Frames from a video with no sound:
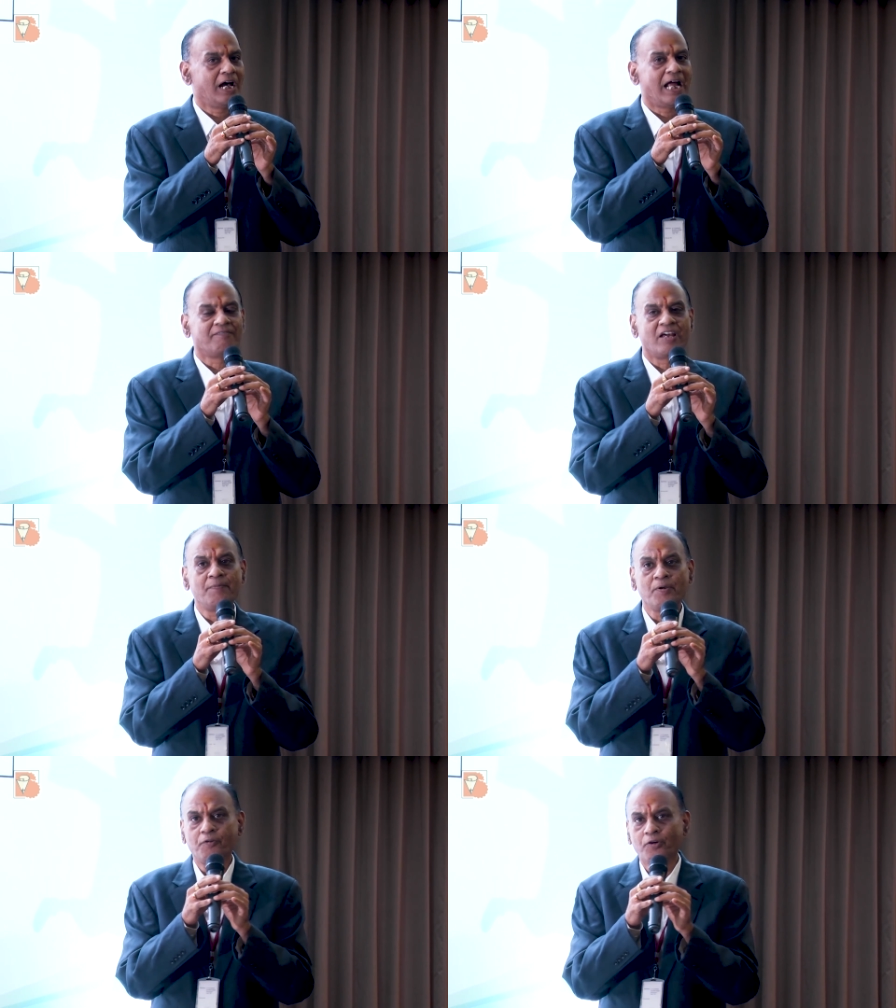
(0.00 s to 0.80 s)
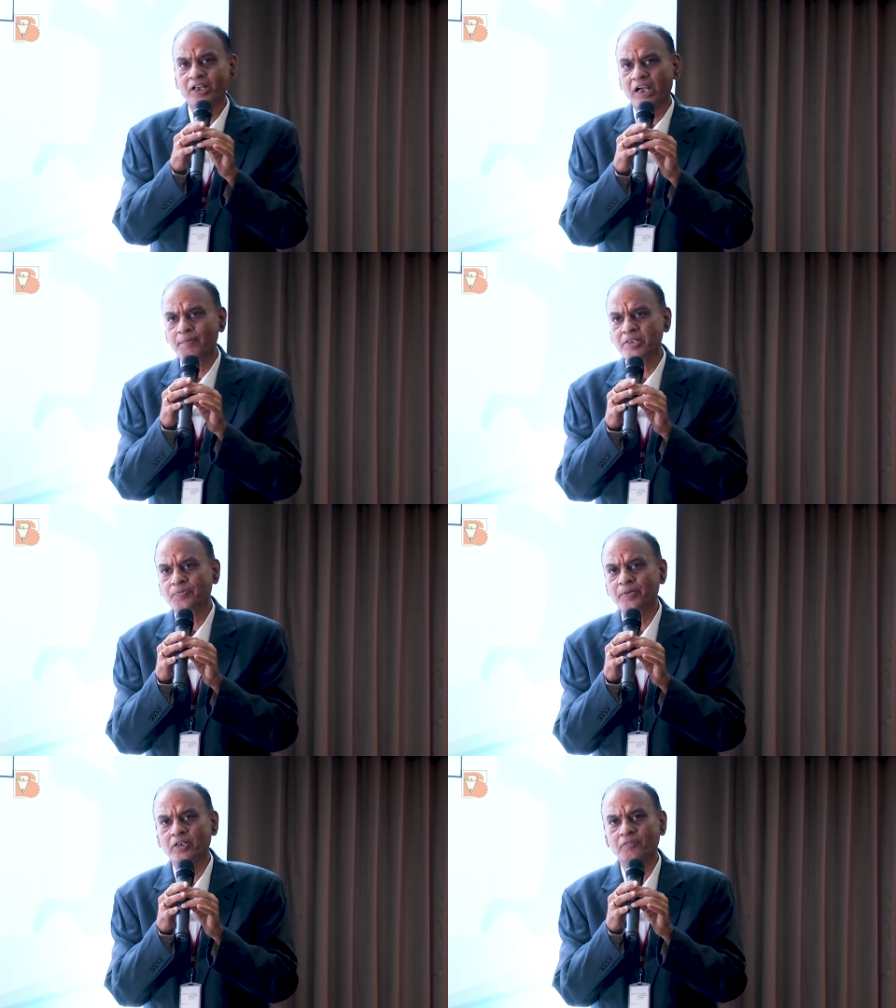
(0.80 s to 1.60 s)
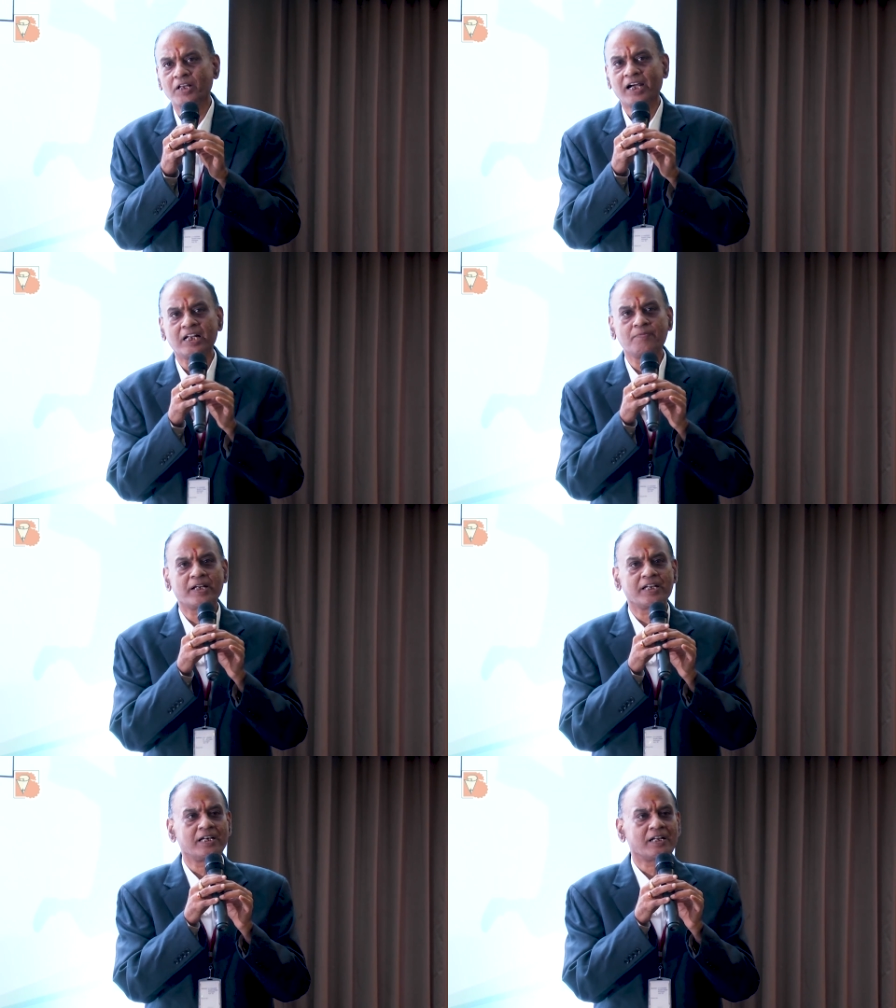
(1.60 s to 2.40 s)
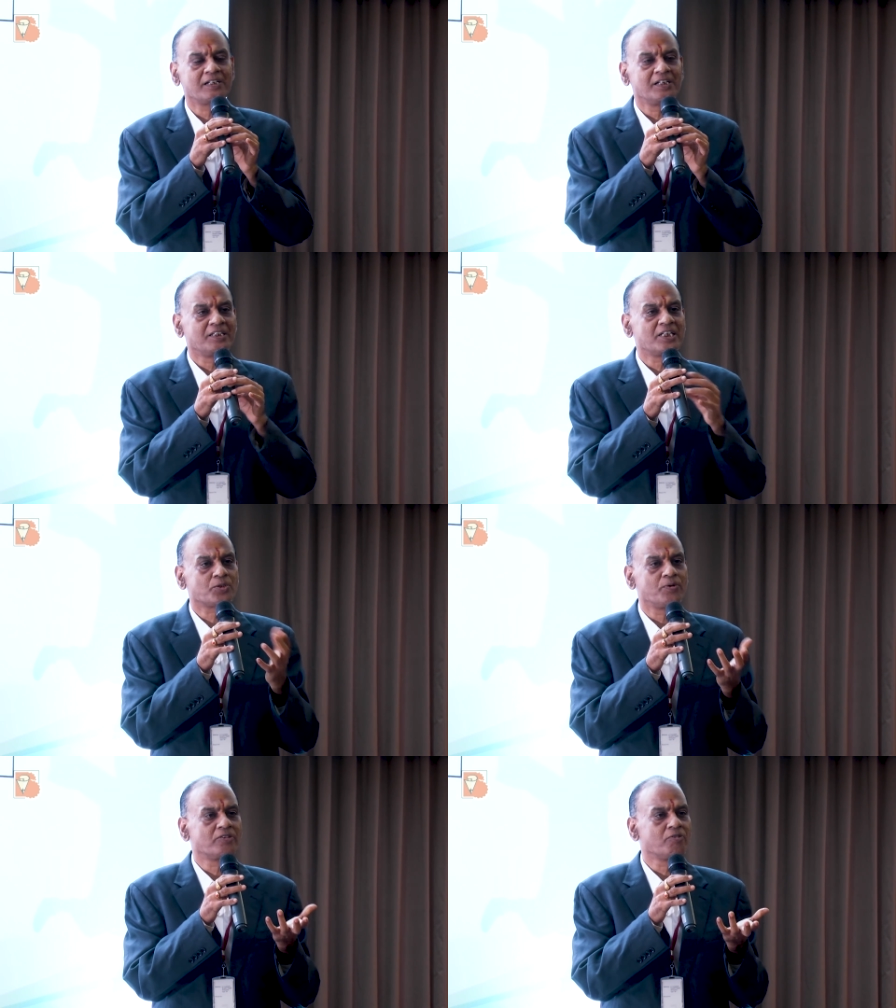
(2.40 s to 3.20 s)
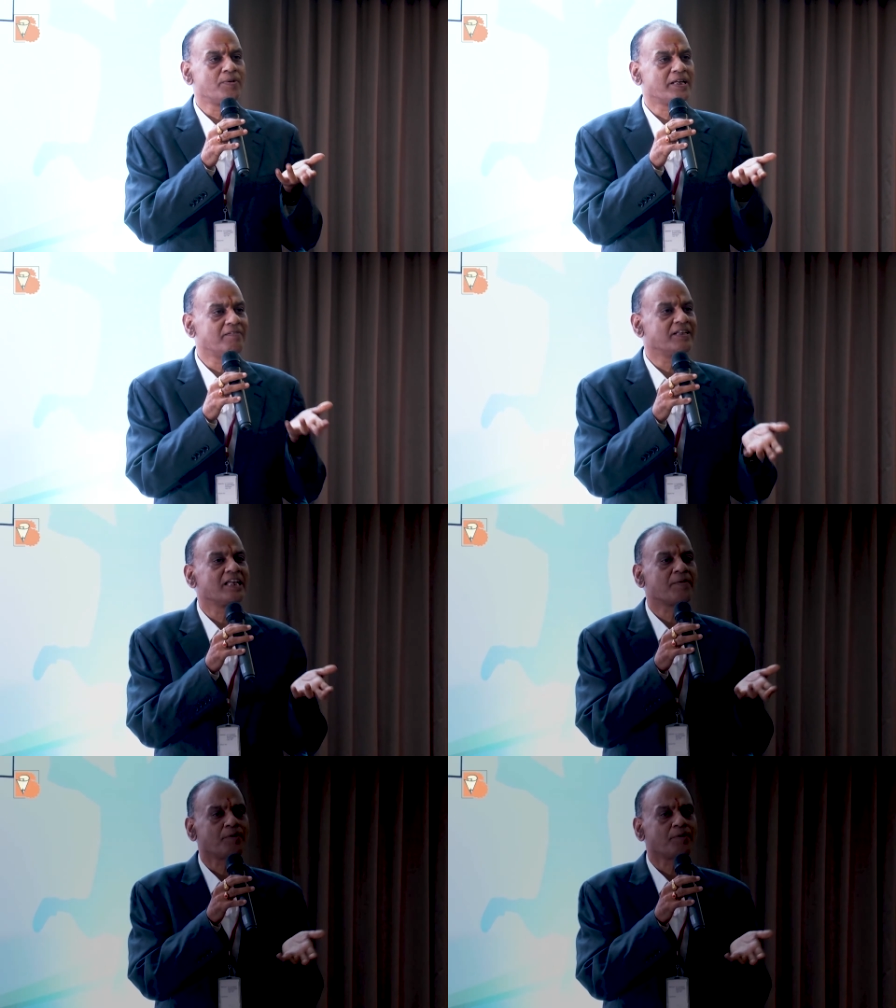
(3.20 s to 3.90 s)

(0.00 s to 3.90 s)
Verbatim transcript: and well before the commencement of the academic year the students will be giving their